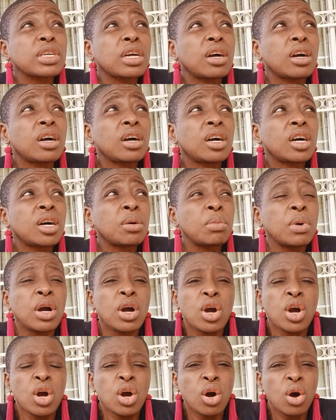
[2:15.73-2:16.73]
On
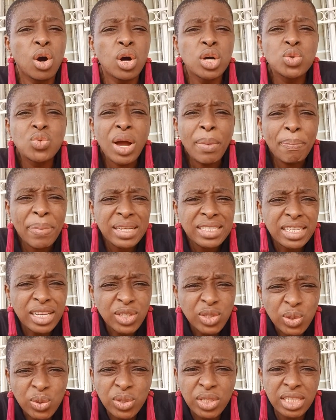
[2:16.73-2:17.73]
ne doit pas se
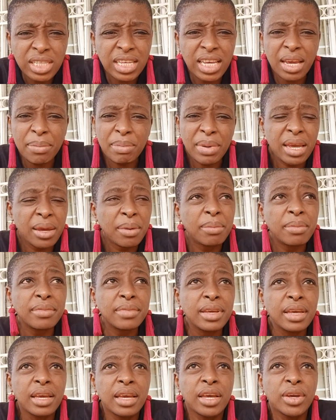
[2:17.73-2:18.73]
soucier même.
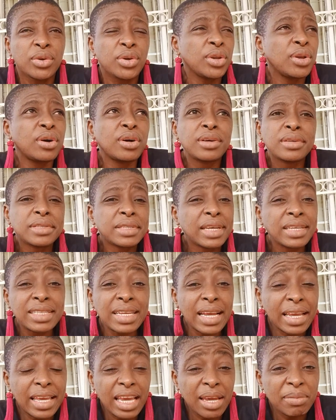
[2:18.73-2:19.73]
You know, since
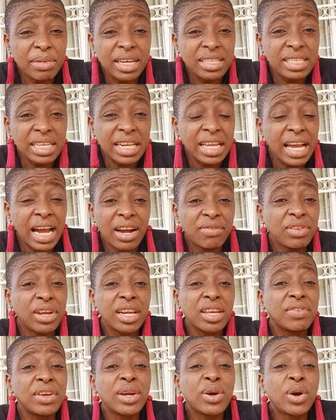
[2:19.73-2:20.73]
I came yesterday, I've not
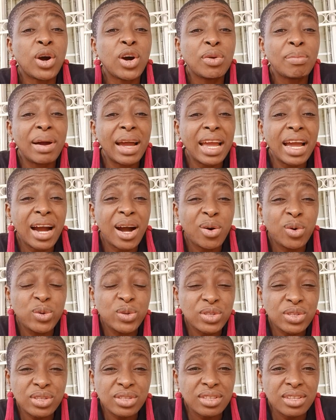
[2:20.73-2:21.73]
even called my
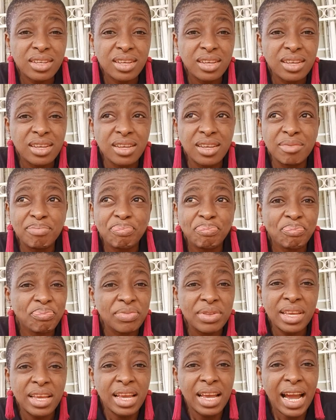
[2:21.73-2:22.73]
house.
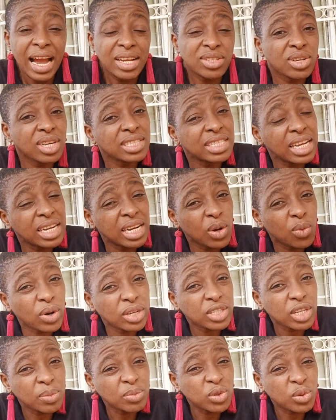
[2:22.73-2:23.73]
I just sent a
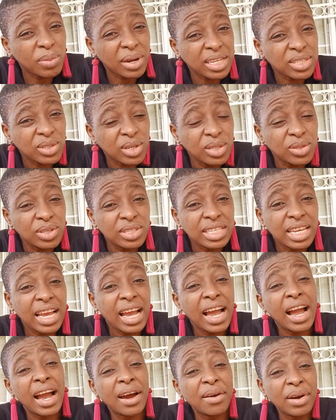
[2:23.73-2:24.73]
WhatsApp to my son to say
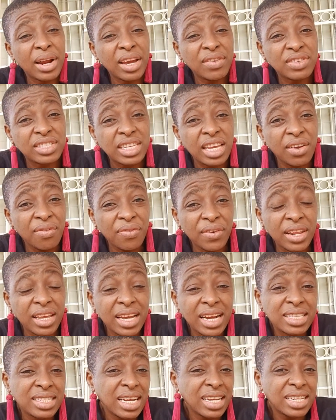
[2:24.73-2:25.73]
I arrived safely,
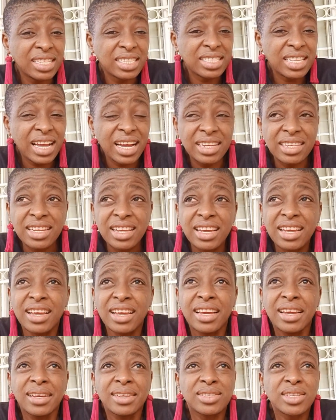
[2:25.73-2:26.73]
and that is that.
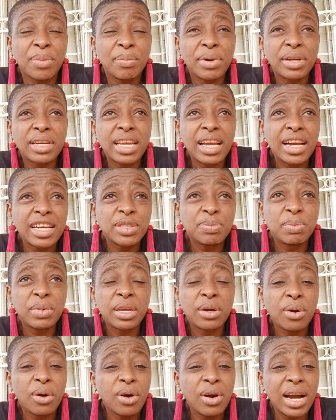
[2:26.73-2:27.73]
Somebody asked me,
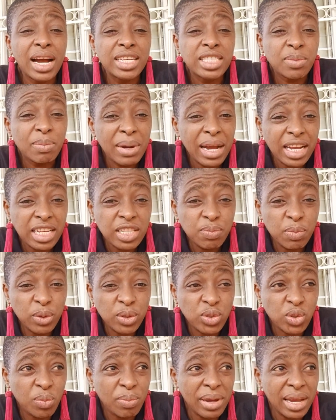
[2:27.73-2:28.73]
oh, has Max put
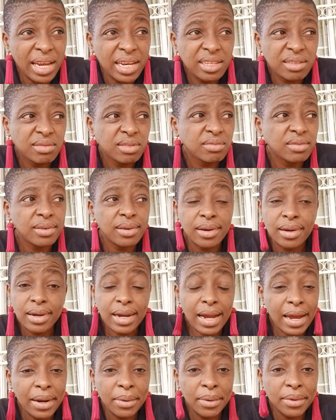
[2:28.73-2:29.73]
to bed?
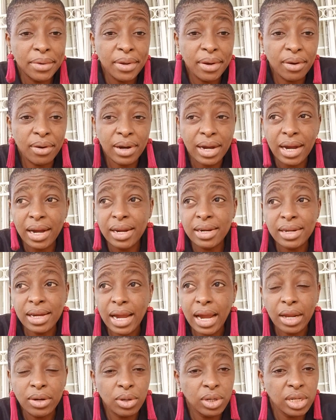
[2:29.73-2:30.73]
I don't know, and
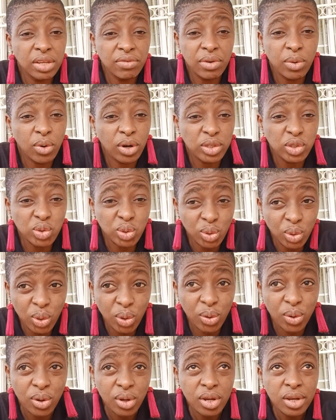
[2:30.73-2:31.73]
I don't even want to
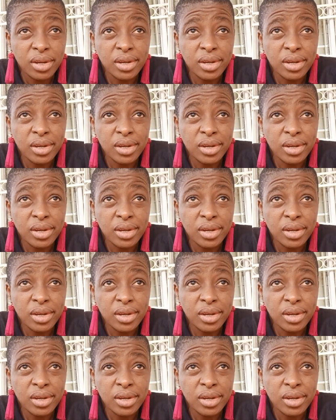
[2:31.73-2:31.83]
know.